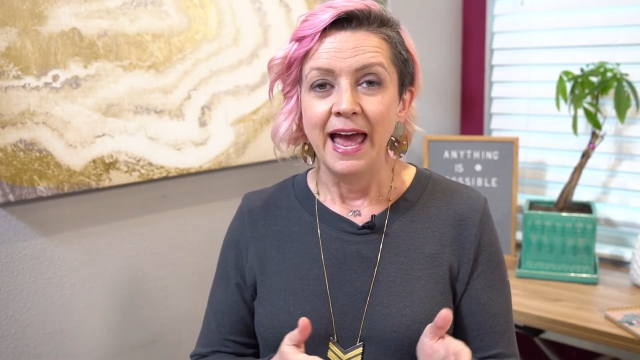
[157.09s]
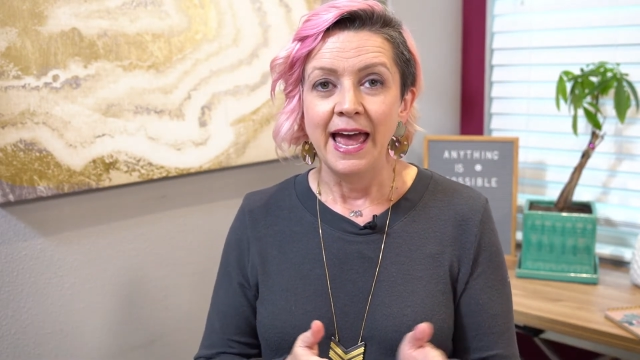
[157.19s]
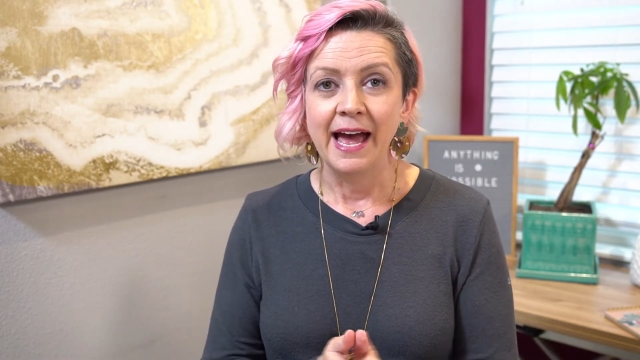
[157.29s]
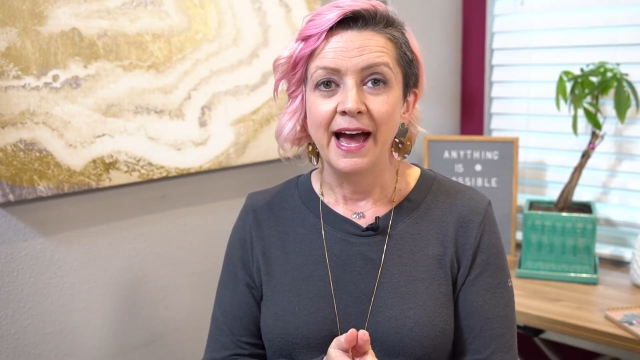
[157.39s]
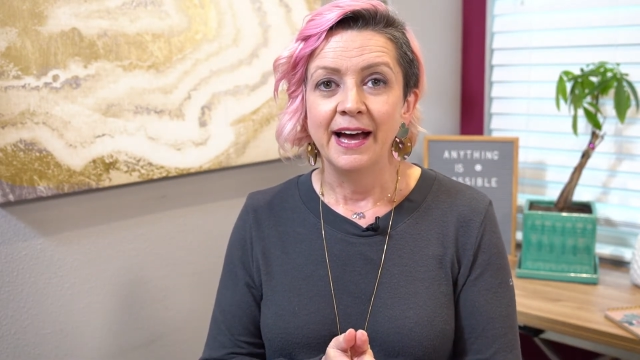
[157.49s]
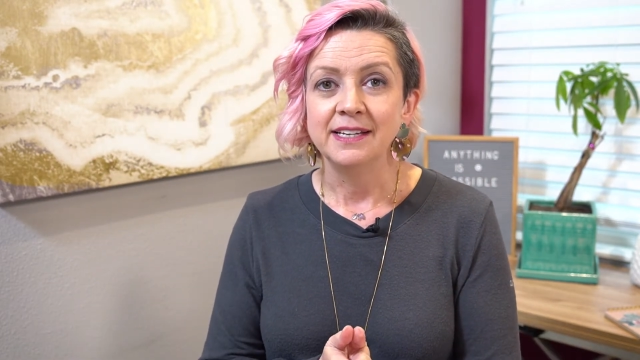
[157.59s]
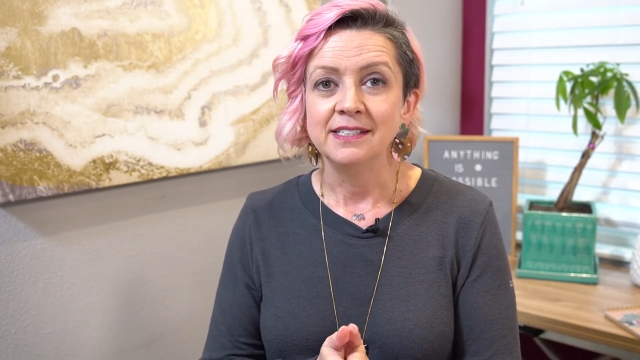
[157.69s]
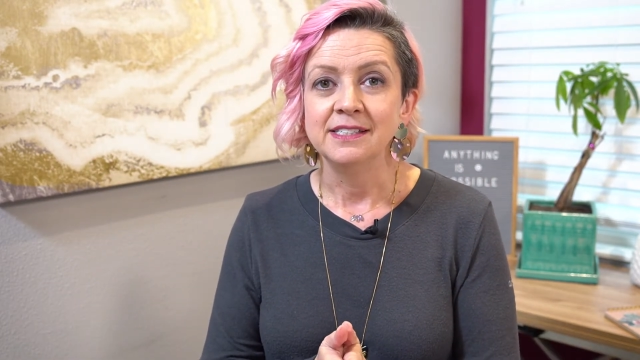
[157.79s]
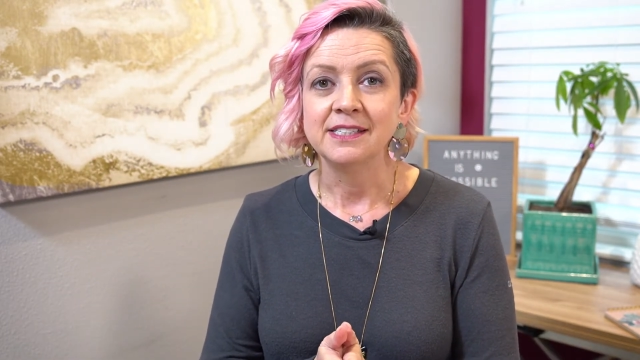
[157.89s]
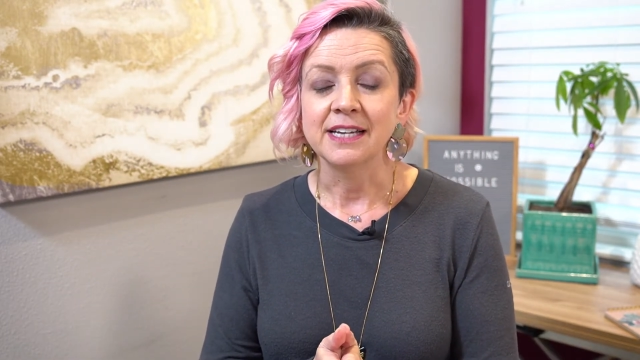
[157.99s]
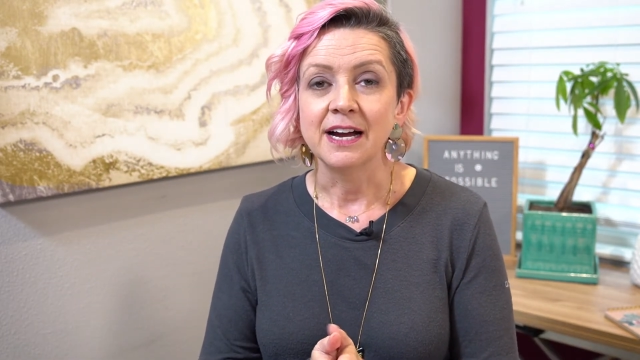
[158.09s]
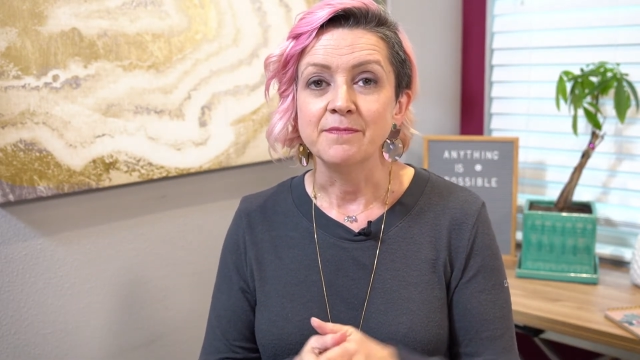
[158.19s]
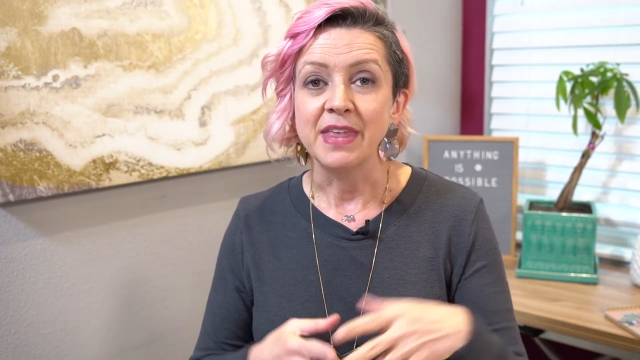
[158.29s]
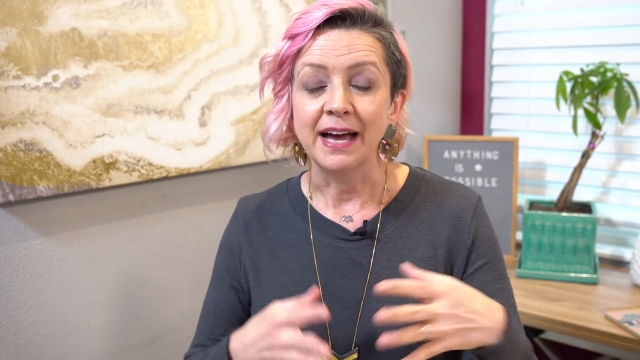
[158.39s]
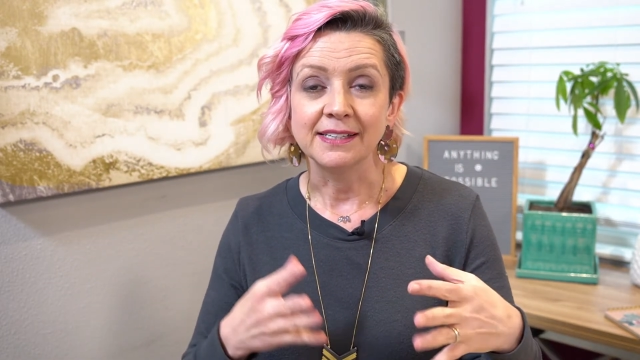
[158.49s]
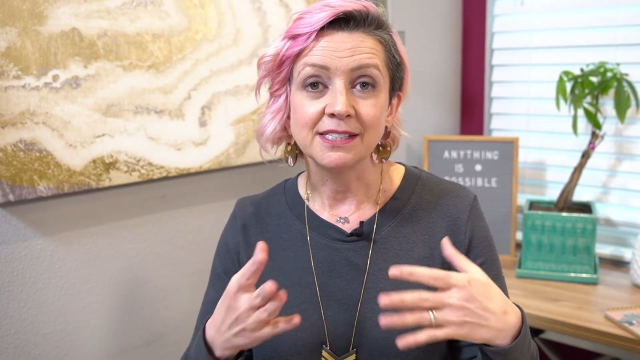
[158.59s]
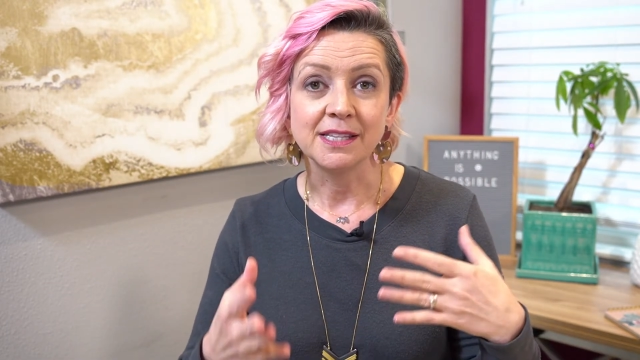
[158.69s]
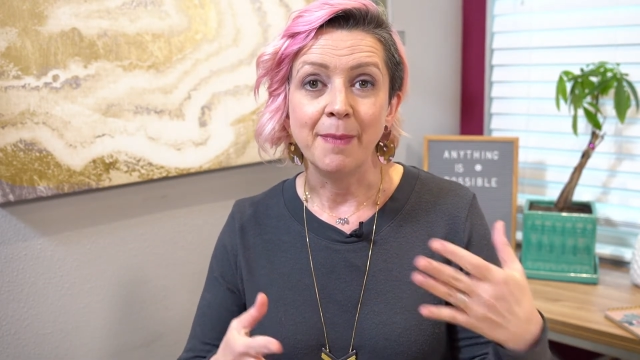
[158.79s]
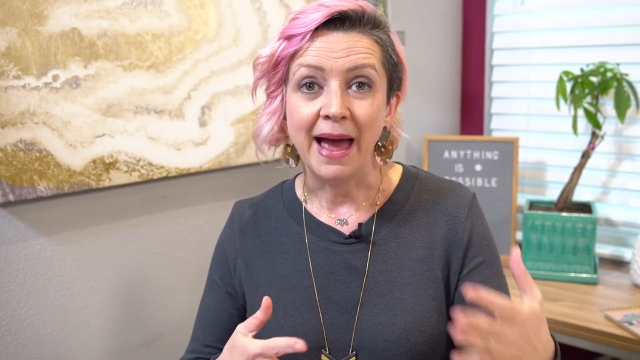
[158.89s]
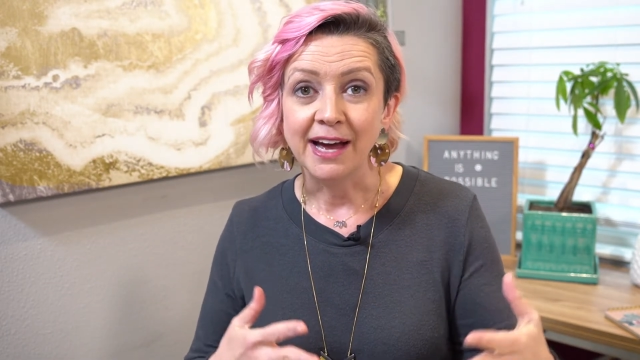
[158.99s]
And that's
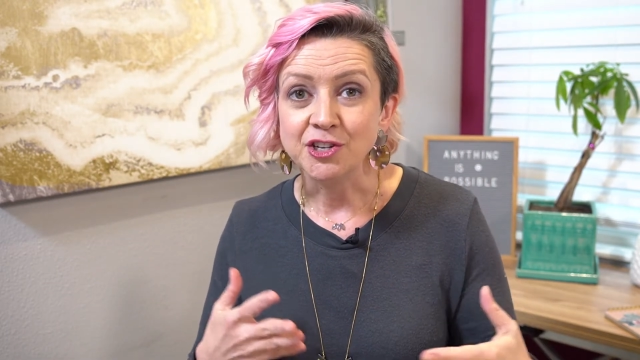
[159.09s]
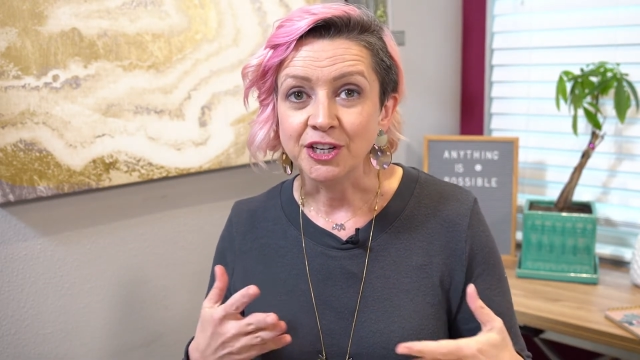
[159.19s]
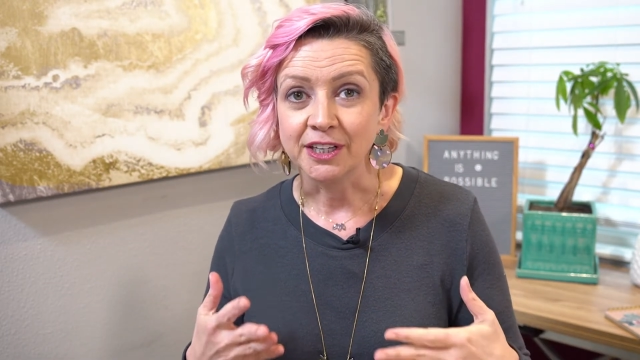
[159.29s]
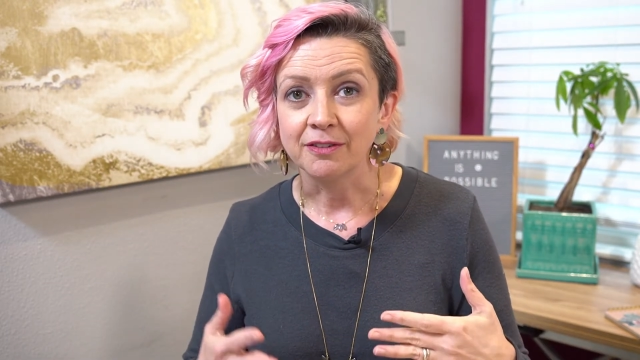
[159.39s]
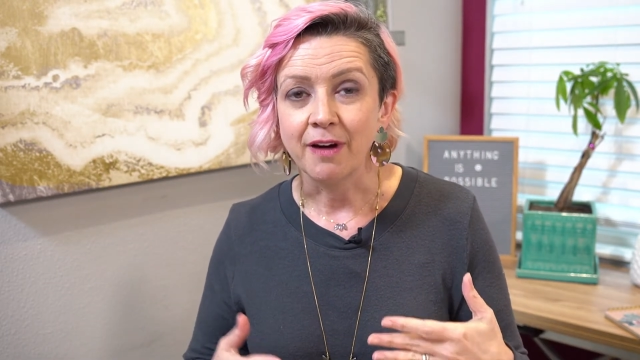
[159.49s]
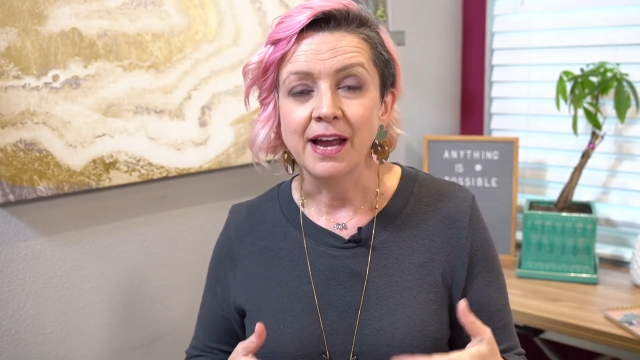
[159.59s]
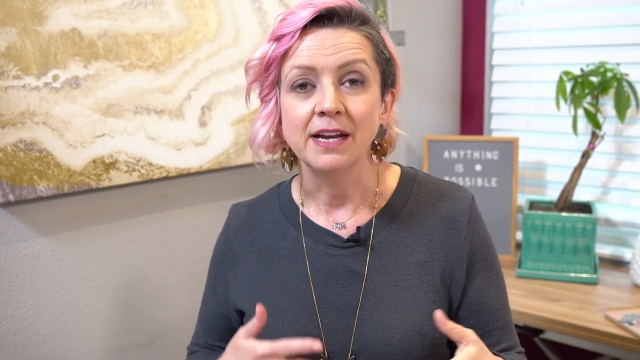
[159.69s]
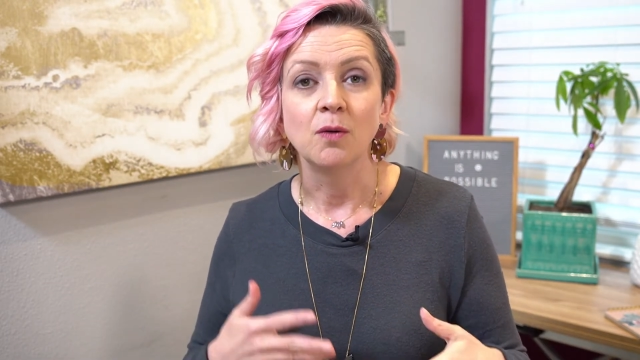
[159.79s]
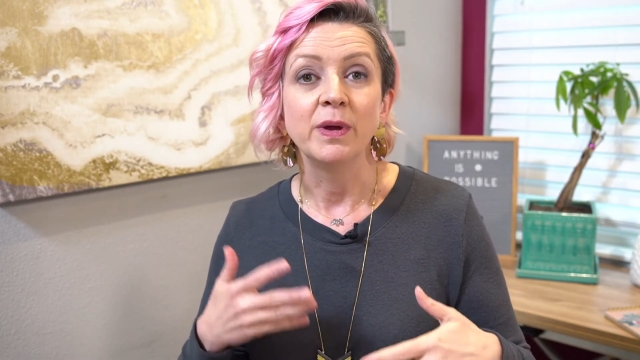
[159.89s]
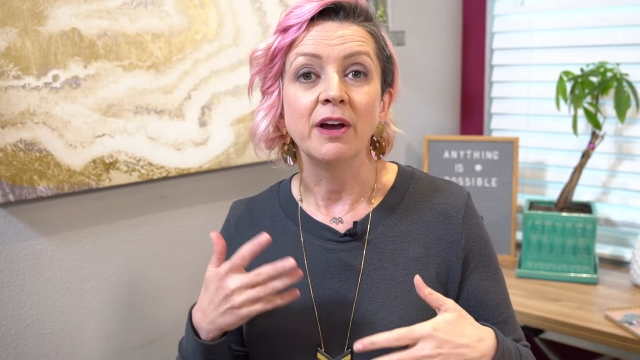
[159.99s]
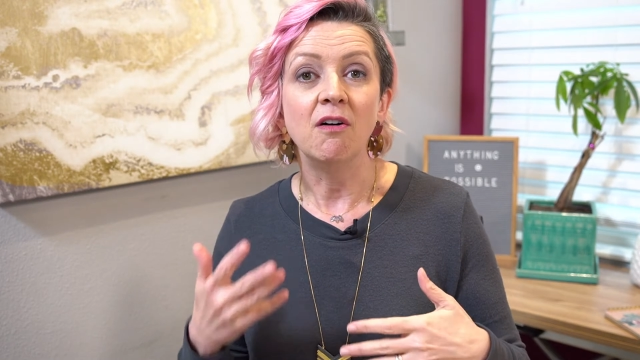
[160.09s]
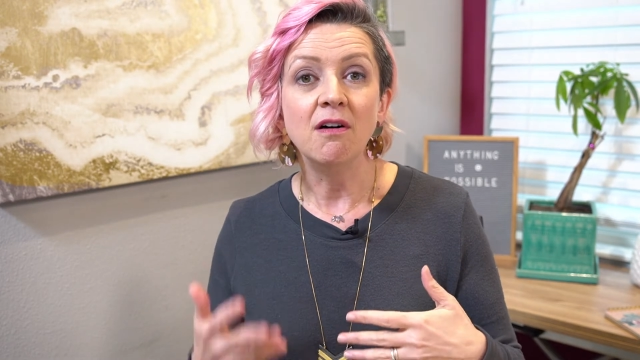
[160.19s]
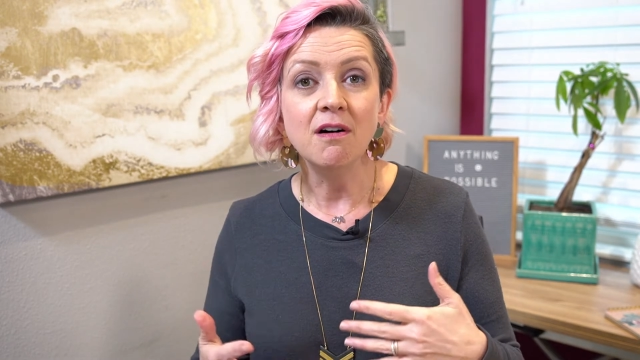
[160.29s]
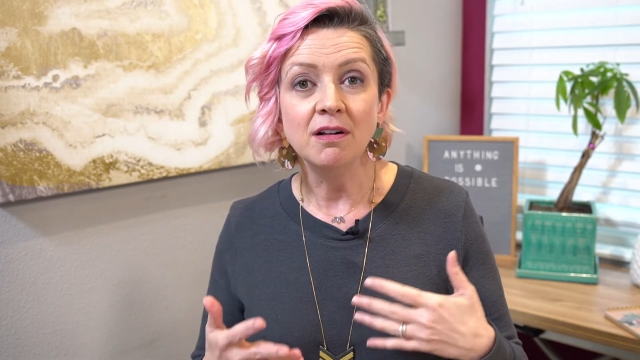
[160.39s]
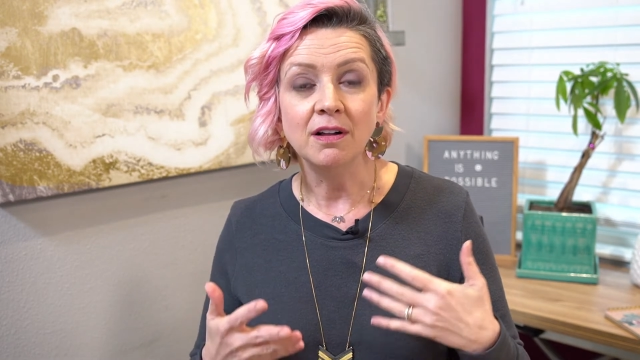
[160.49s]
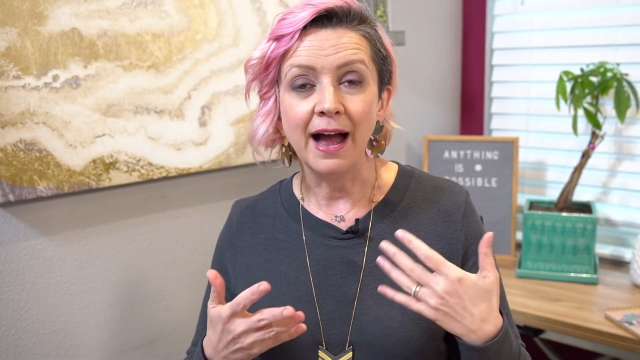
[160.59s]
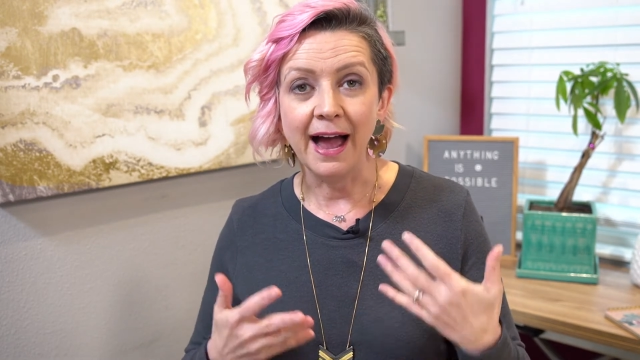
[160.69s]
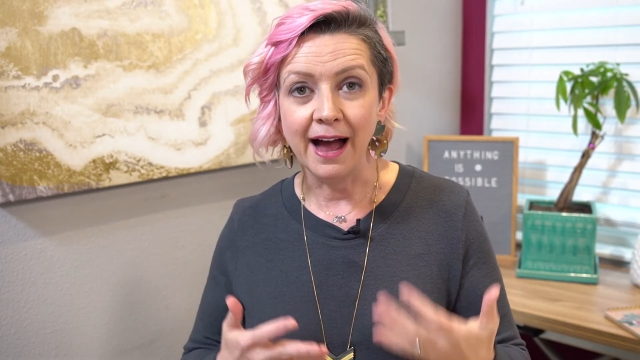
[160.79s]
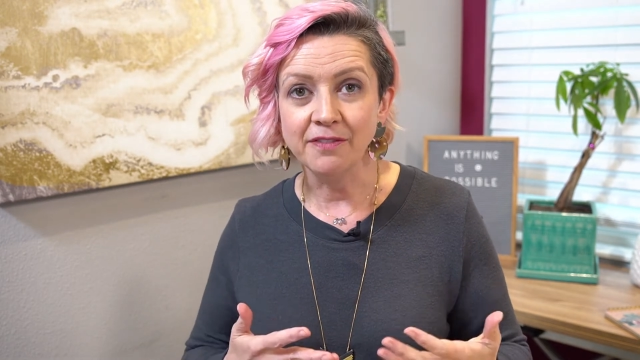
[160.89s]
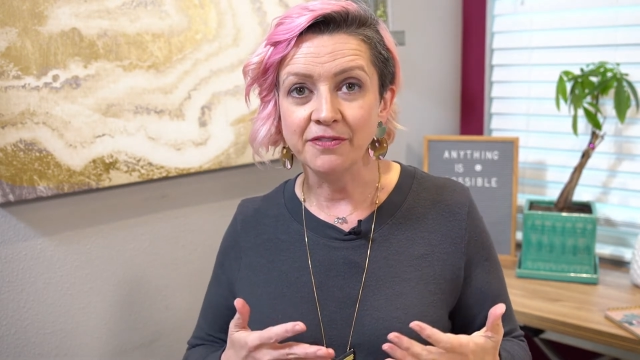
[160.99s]
the magic, right? And we all
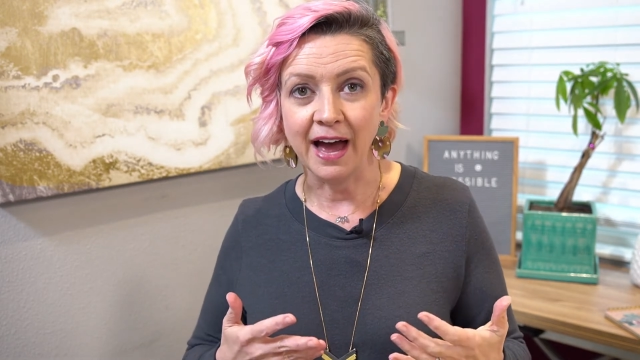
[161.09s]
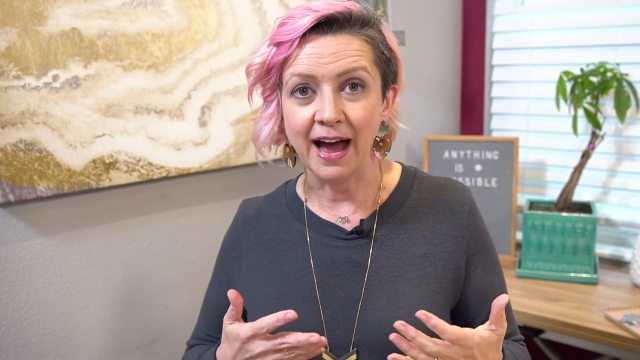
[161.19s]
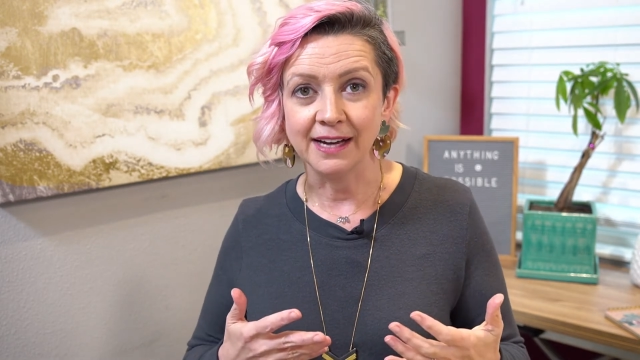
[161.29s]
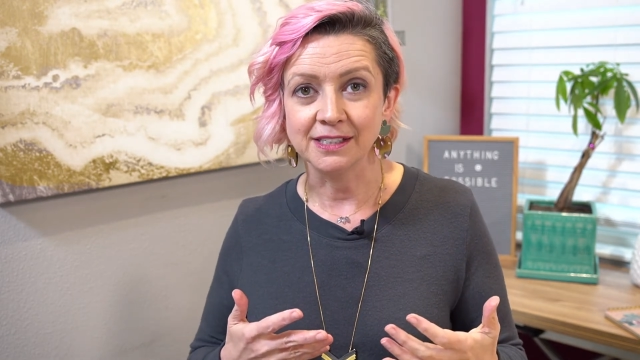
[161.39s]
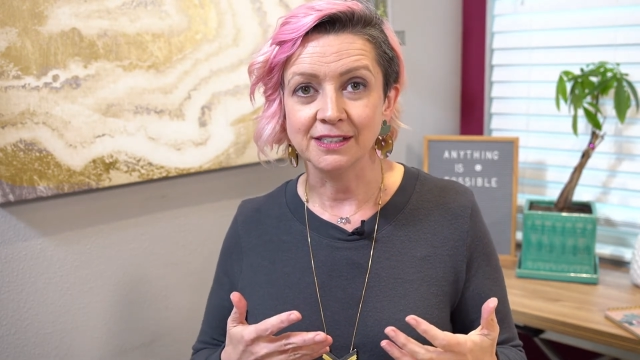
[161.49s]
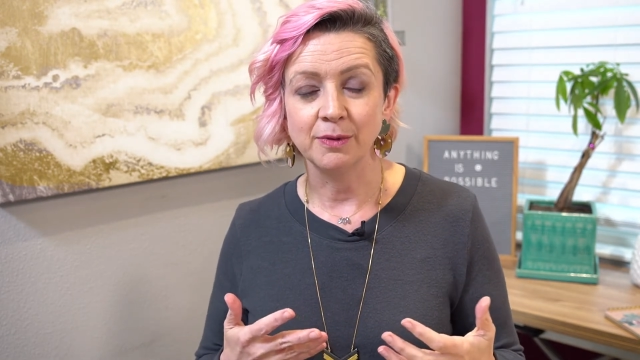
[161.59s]
have that.